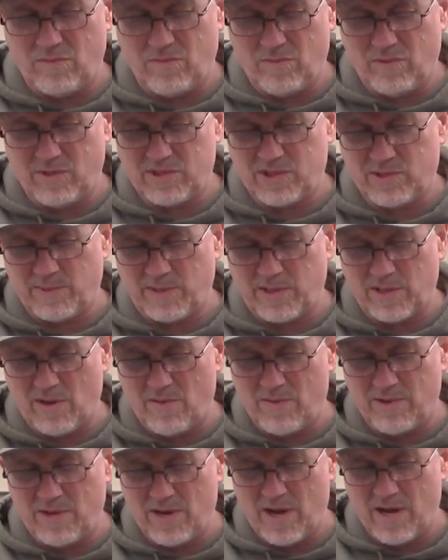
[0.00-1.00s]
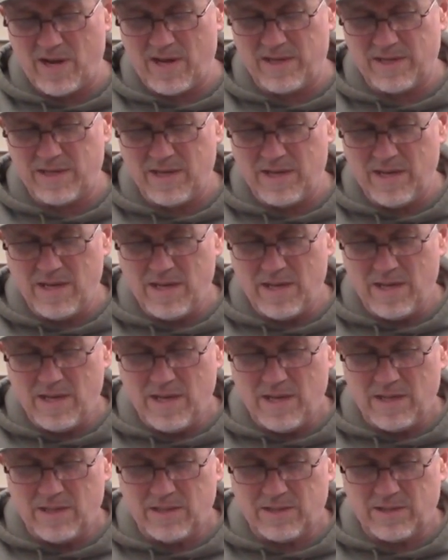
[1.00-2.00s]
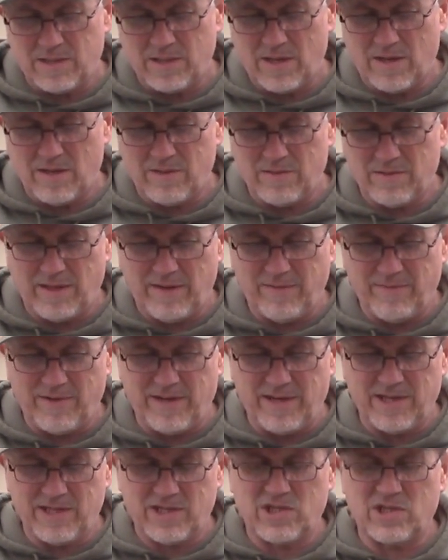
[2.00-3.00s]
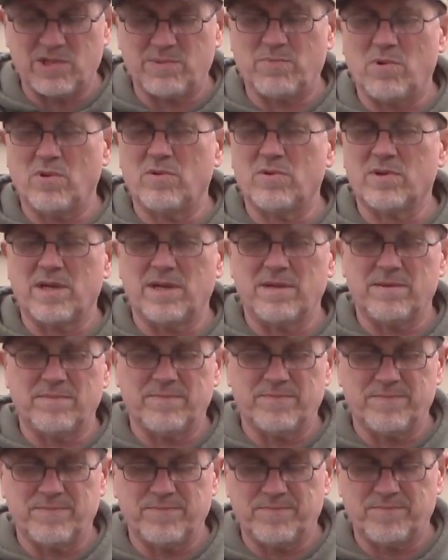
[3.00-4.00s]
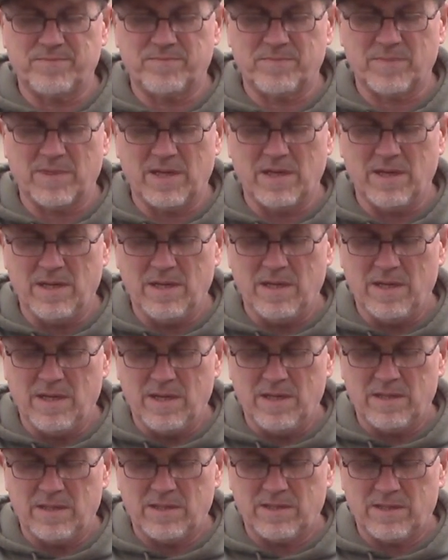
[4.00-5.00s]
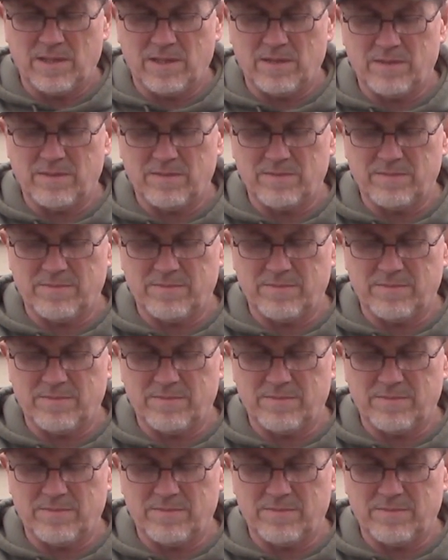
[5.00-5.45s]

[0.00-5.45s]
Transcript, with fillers: what's been going on. So even this is broken. So